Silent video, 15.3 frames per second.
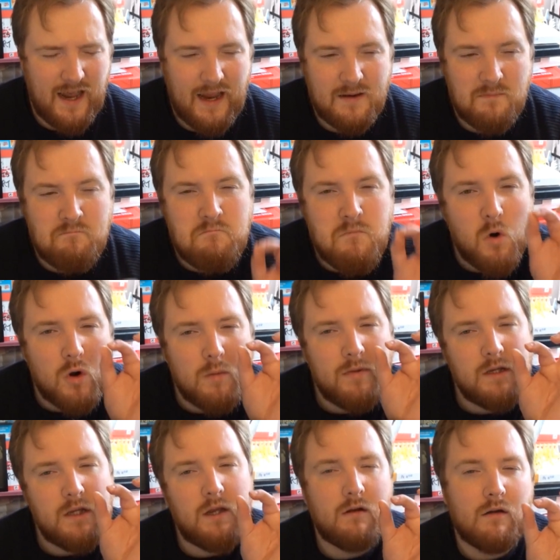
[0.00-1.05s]
I had a
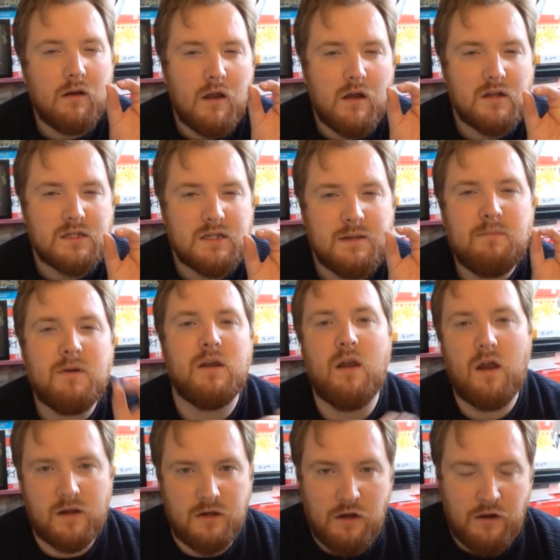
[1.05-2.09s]
morbid curiosity, but
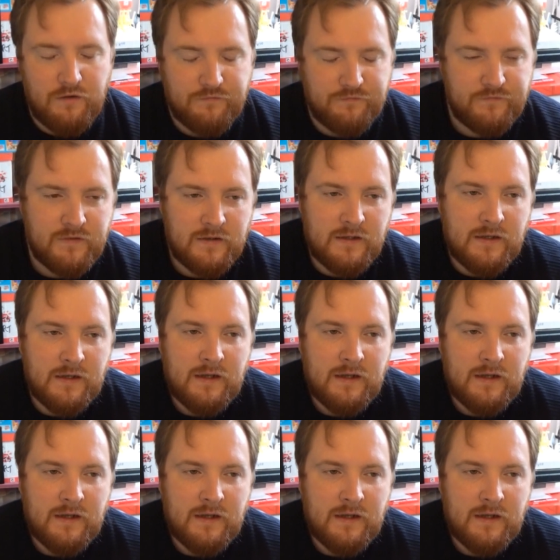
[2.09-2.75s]
not enough.